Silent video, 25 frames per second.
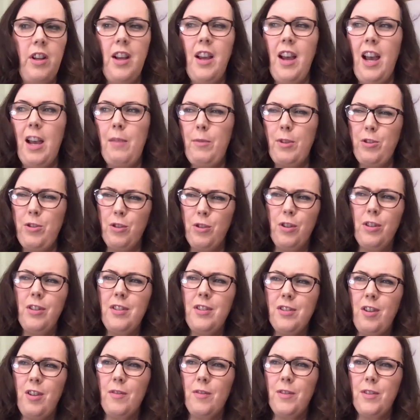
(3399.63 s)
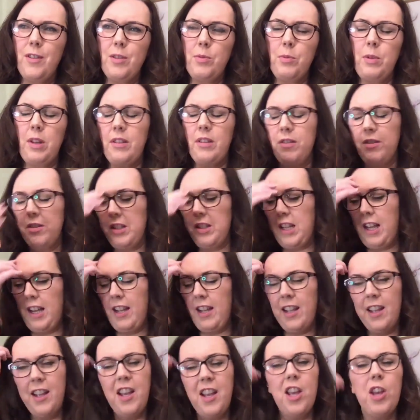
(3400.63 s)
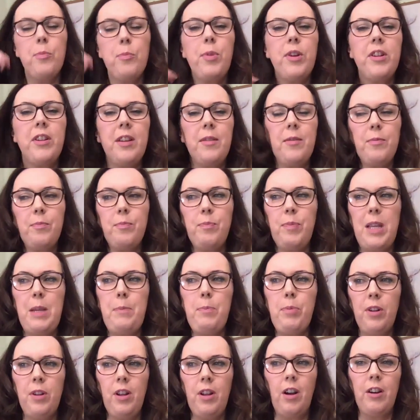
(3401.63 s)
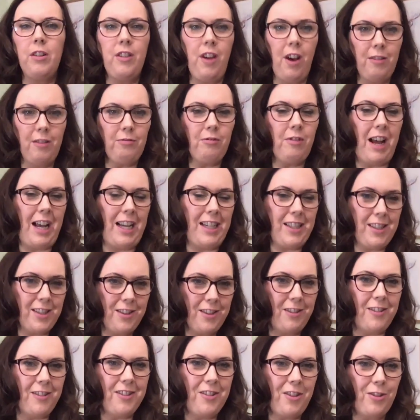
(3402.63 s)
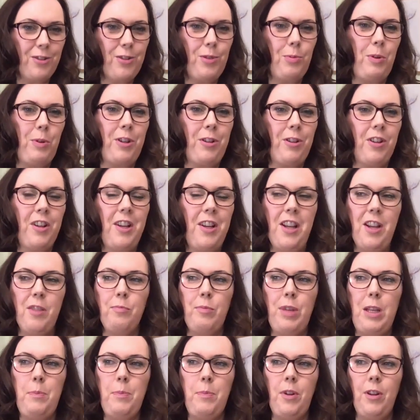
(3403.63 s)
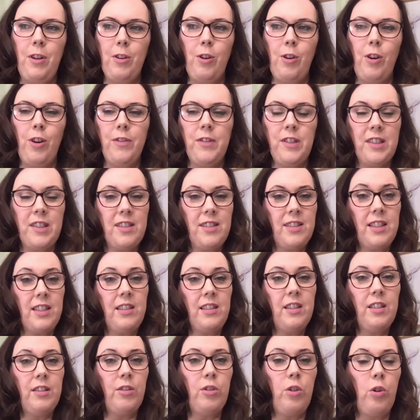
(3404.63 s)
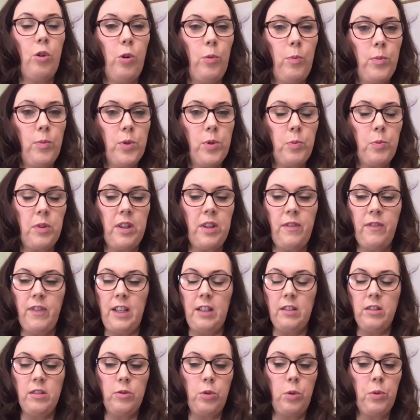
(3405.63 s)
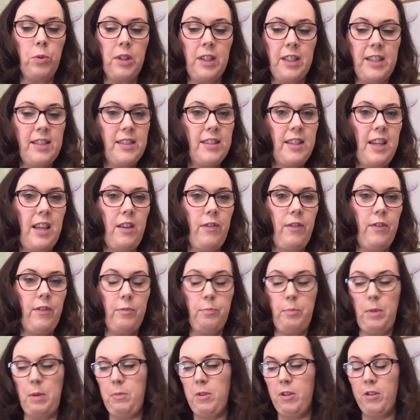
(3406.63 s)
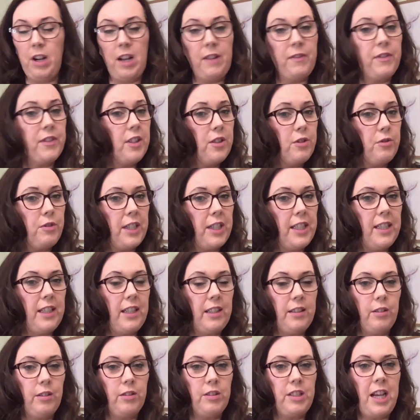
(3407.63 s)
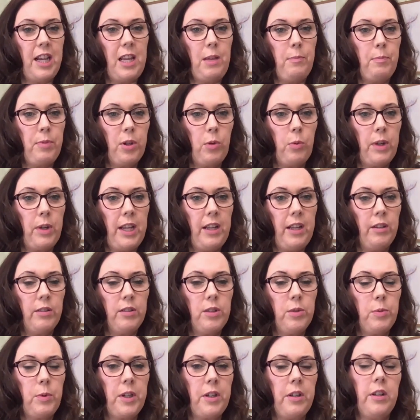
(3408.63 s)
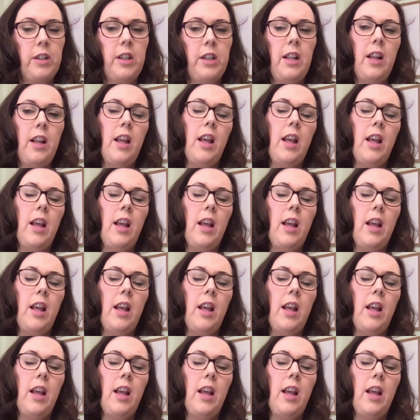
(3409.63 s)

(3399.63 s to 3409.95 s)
I'm a journalist covering the 12th of July. But people are not rational on Twitter. People are often sitting in their homes where they feel totally safe. Maybe they're having a drink and they're typing away on Twitter.